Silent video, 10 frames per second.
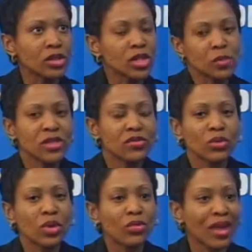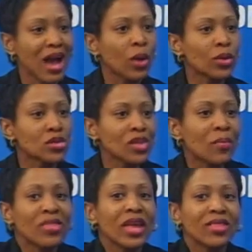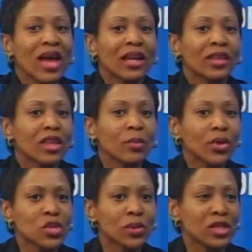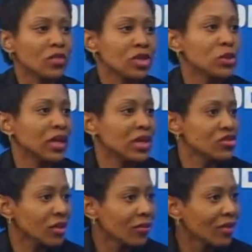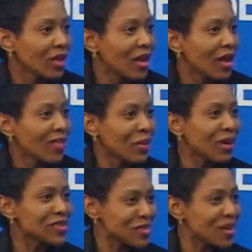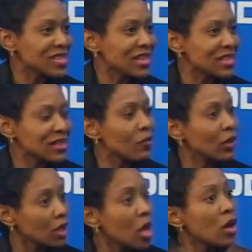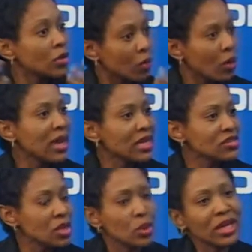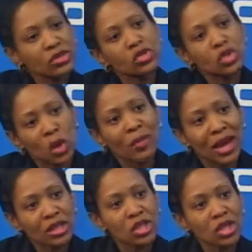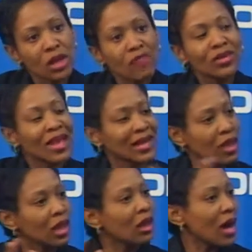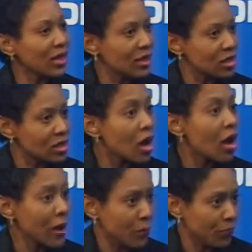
a space of 2 to 3 hours something that another person will eat over 2 days. That might seem excessive, but the point is that you eat so much for that allotted time.